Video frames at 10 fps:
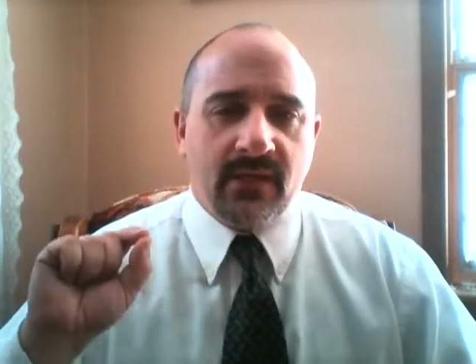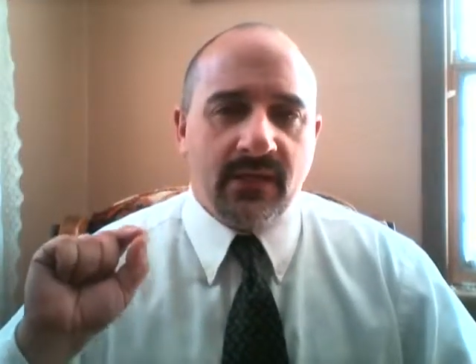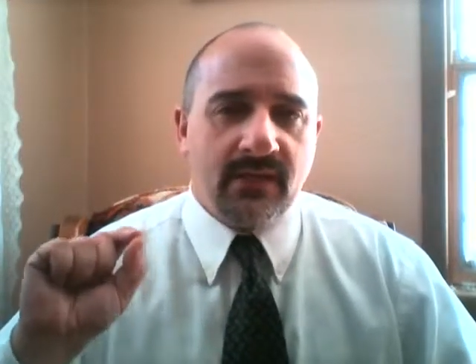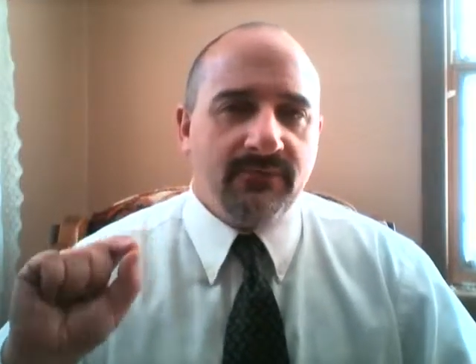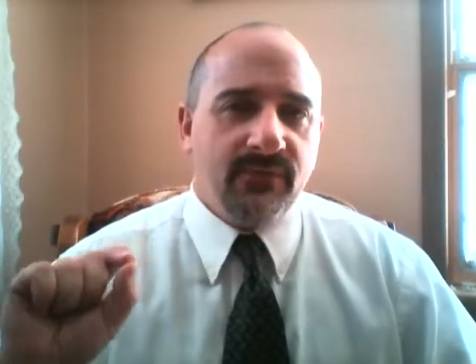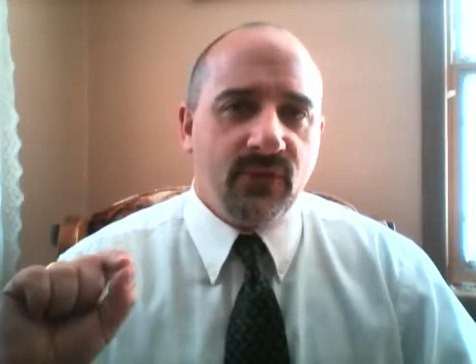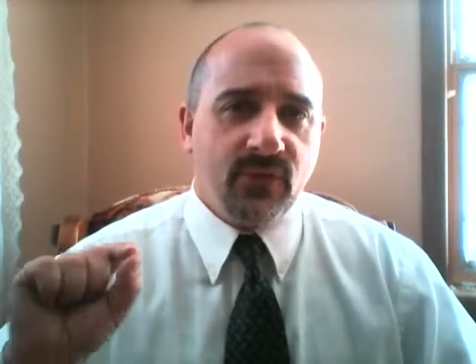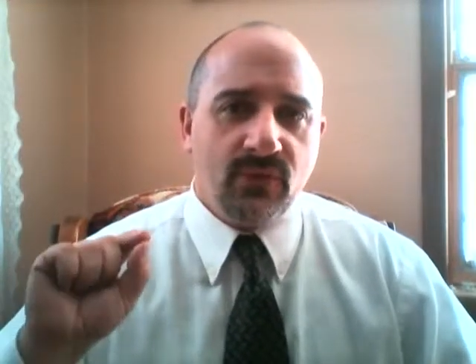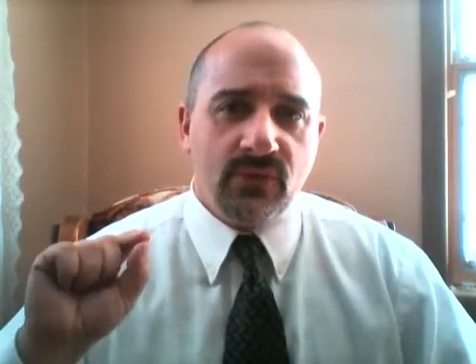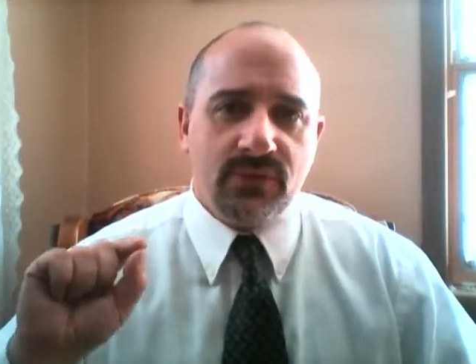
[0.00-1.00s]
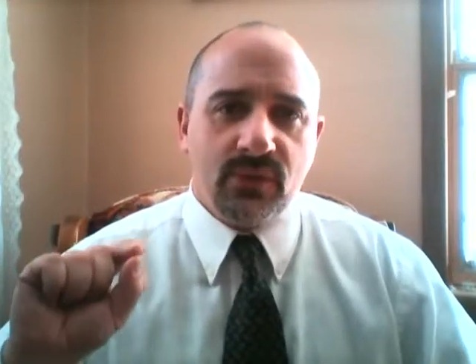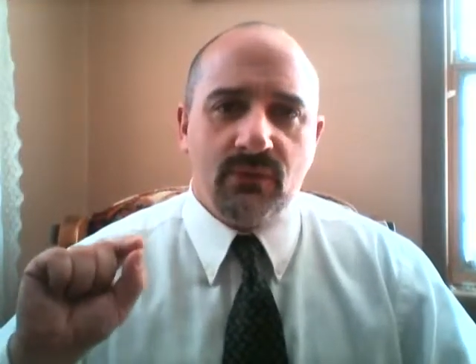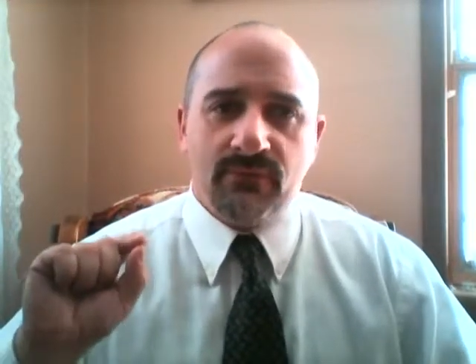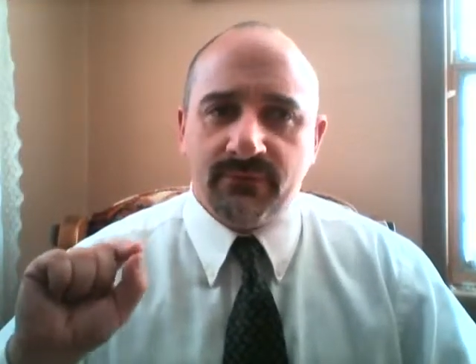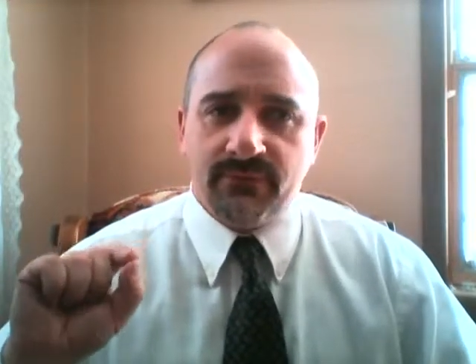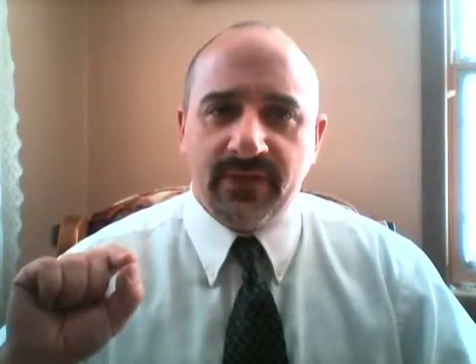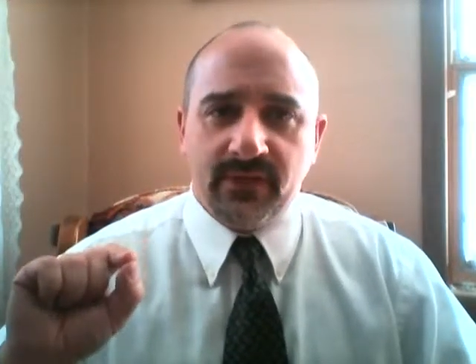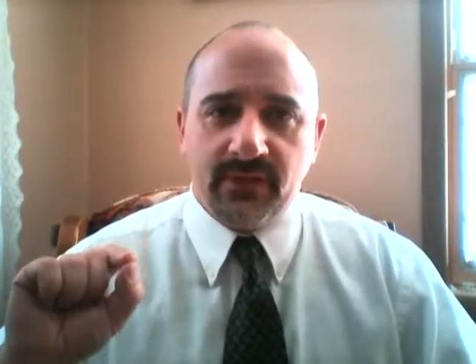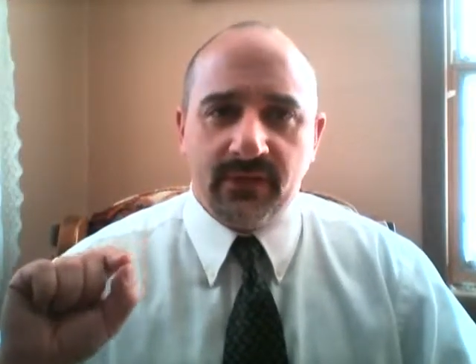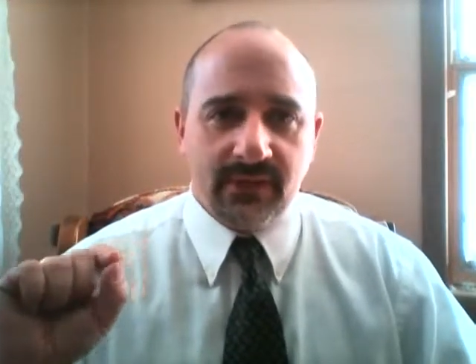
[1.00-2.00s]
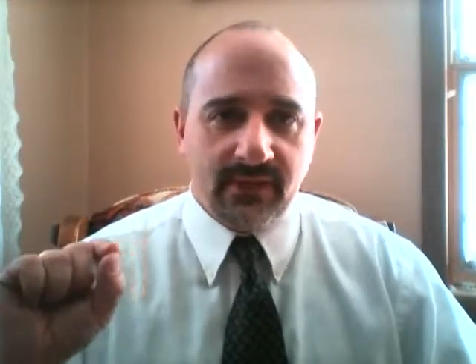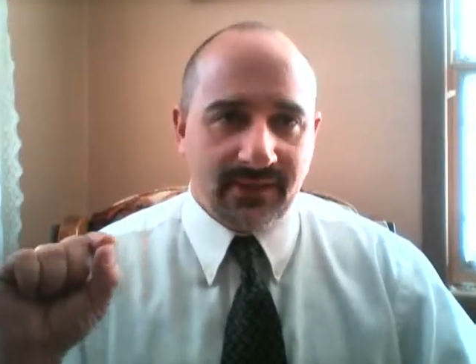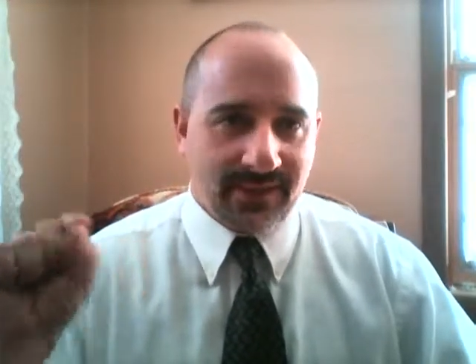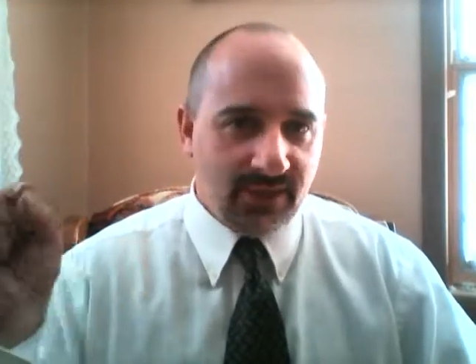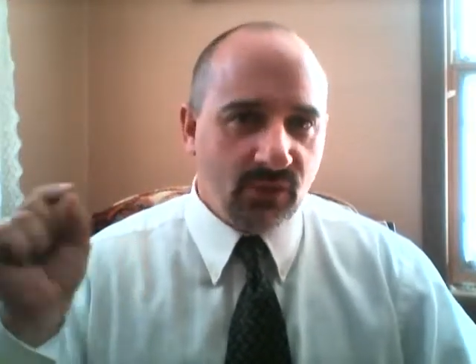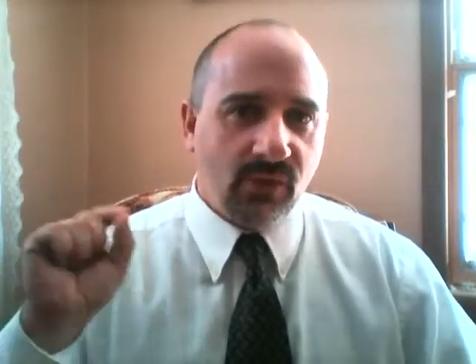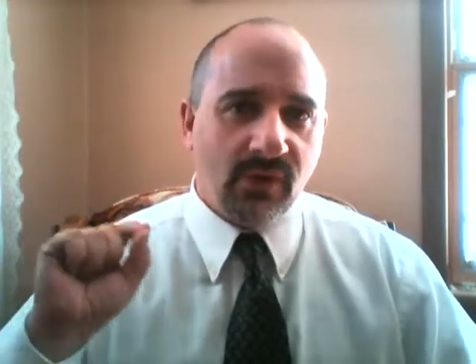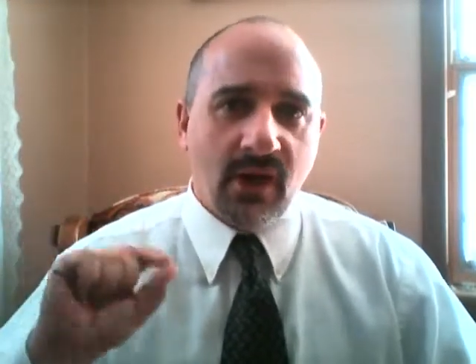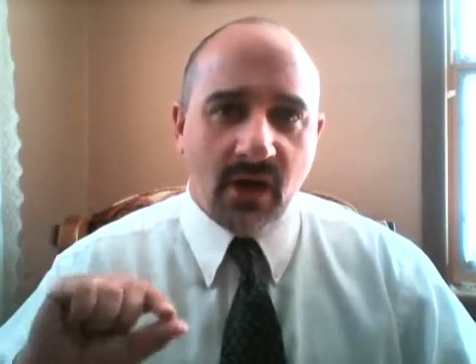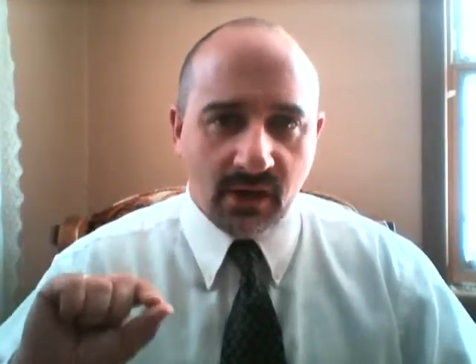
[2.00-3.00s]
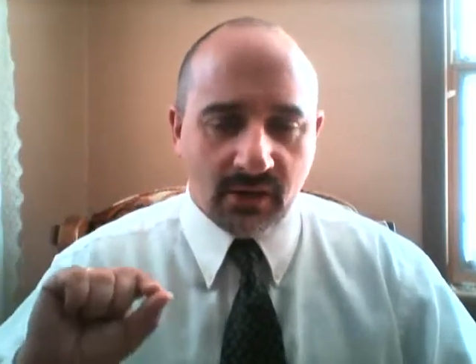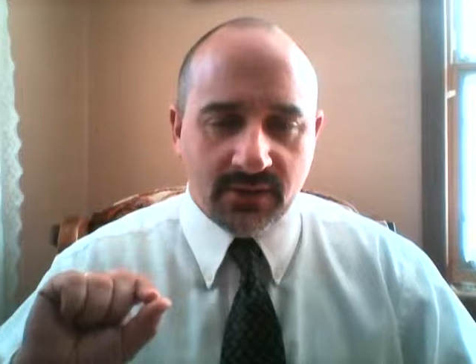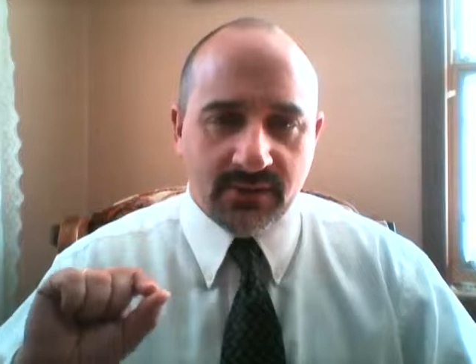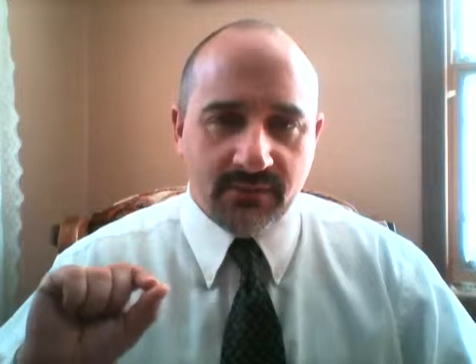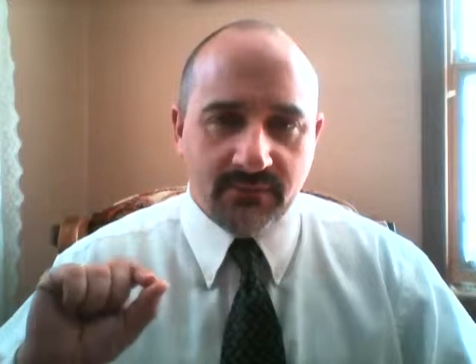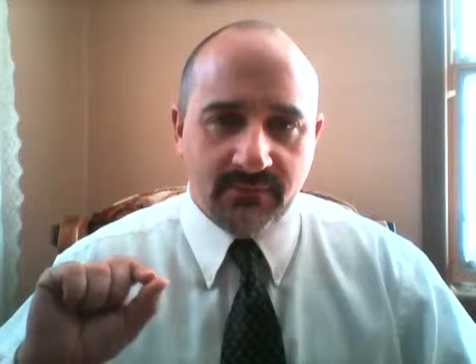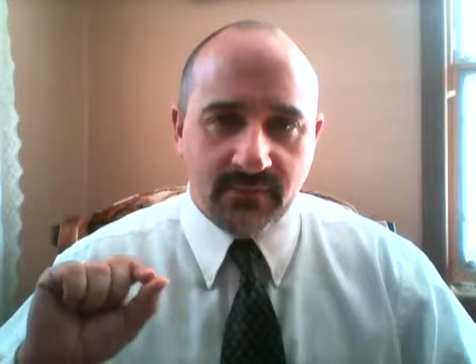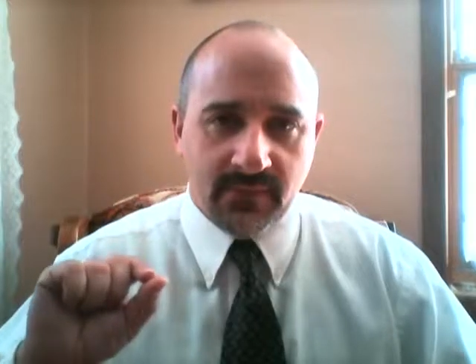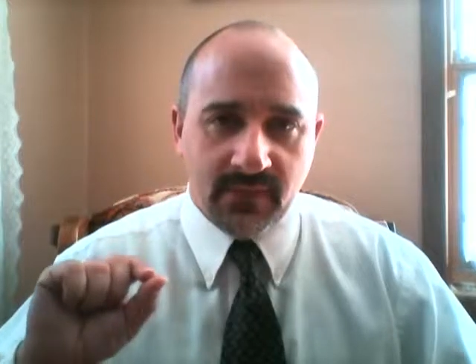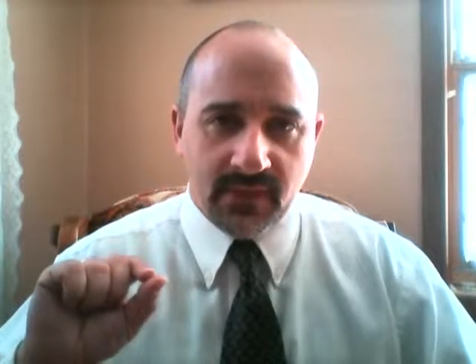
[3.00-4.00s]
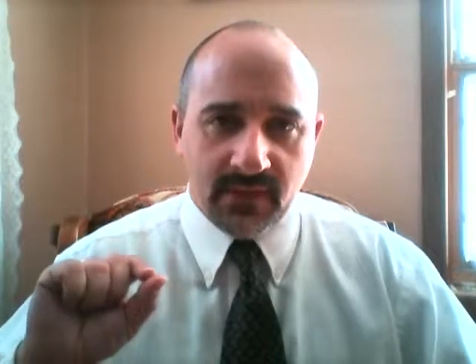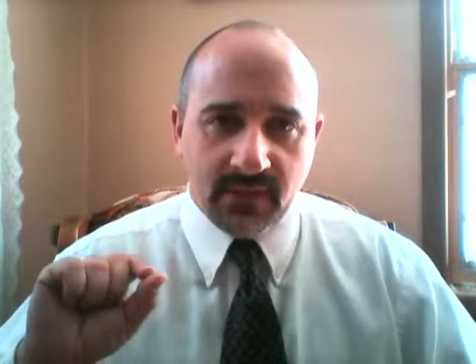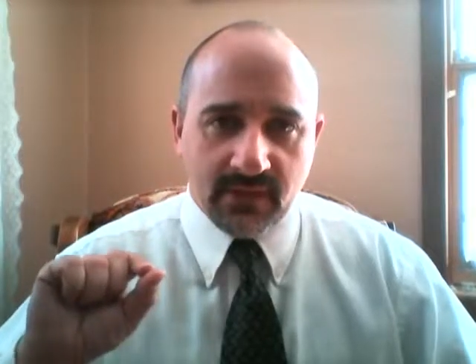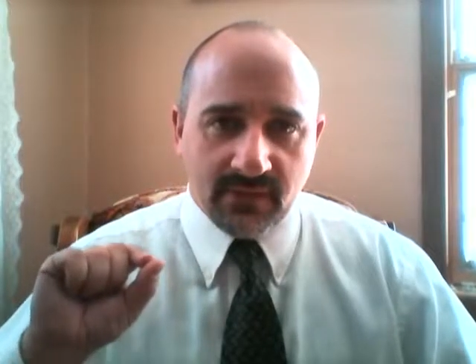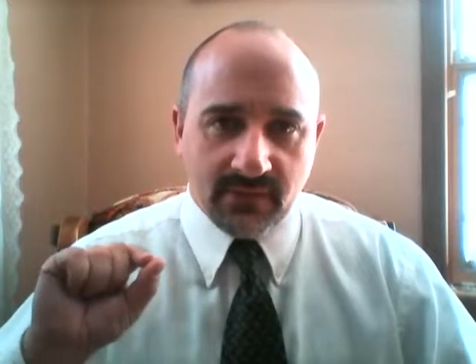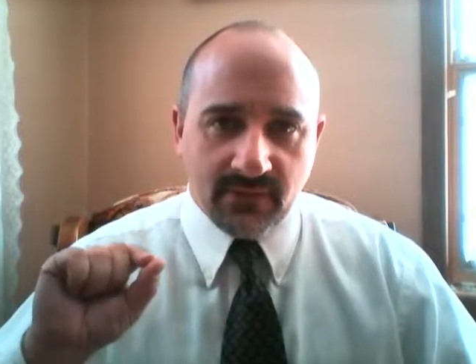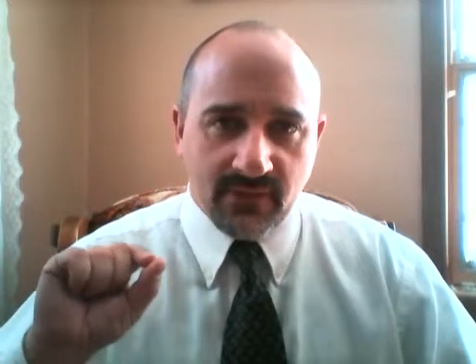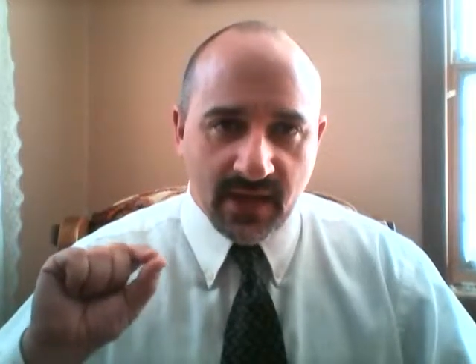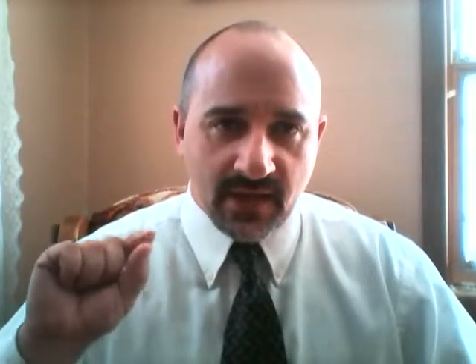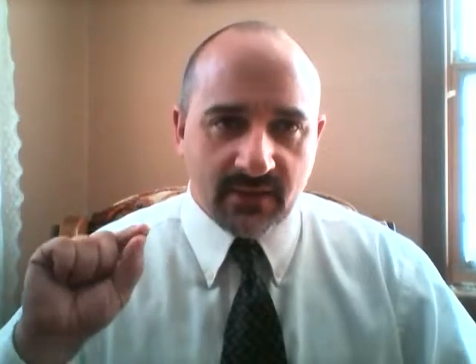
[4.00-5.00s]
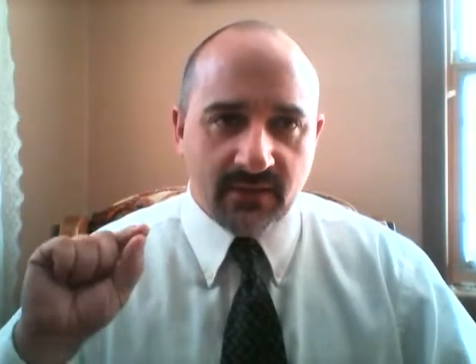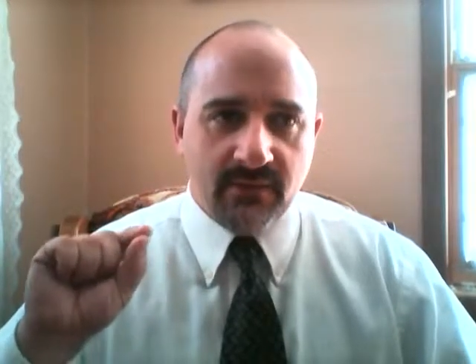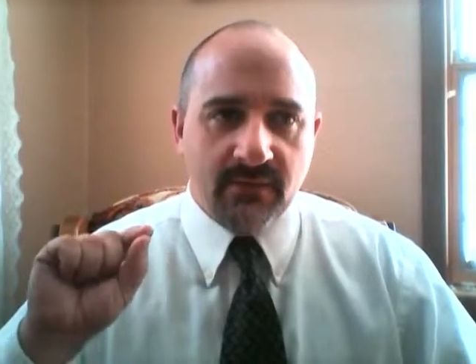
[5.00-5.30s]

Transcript: If you don't feel in your heart that